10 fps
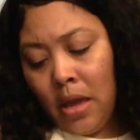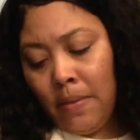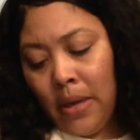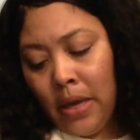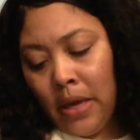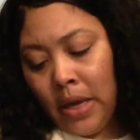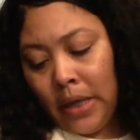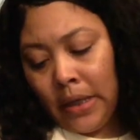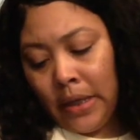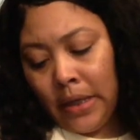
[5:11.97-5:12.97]

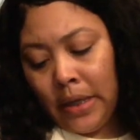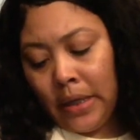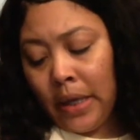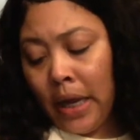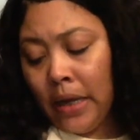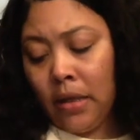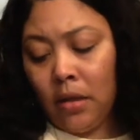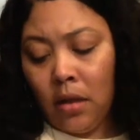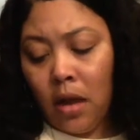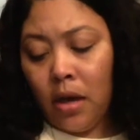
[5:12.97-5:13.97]
because it is in a size
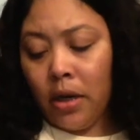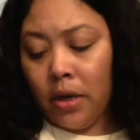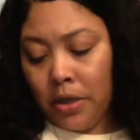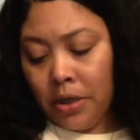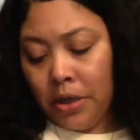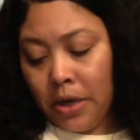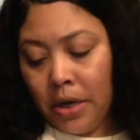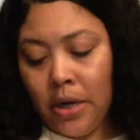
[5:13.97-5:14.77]
large.